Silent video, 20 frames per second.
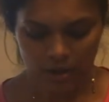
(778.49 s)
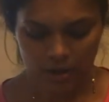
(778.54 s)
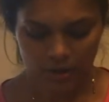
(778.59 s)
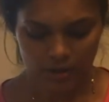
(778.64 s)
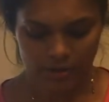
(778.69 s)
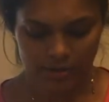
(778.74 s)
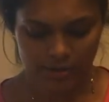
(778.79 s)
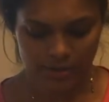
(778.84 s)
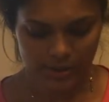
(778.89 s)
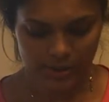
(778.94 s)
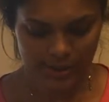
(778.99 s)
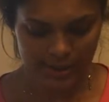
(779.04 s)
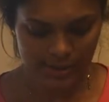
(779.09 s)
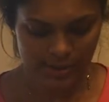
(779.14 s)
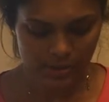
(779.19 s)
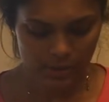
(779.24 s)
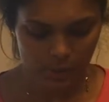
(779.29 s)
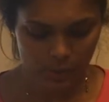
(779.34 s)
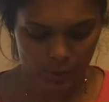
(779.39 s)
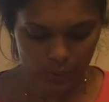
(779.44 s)
Also he
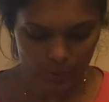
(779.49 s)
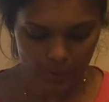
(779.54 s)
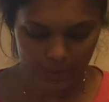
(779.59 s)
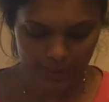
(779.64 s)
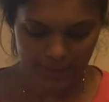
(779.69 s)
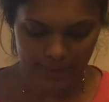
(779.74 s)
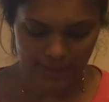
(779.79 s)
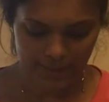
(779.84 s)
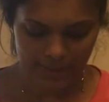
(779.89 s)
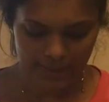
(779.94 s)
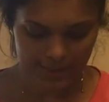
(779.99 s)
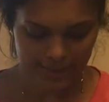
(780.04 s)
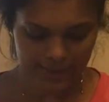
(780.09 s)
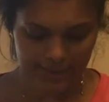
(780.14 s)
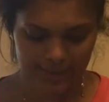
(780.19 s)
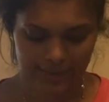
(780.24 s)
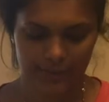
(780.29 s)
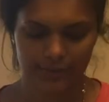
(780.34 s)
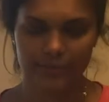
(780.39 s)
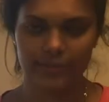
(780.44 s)
is cool, pale and
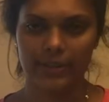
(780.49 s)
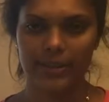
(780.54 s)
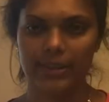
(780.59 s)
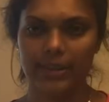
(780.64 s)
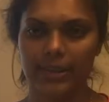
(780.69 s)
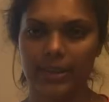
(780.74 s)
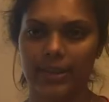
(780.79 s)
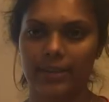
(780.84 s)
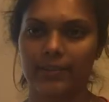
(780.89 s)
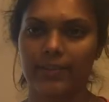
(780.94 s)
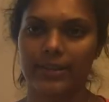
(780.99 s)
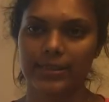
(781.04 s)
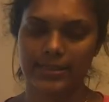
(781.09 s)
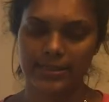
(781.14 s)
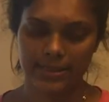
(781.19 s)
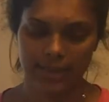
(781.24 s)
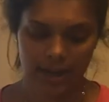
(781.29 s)
with elevated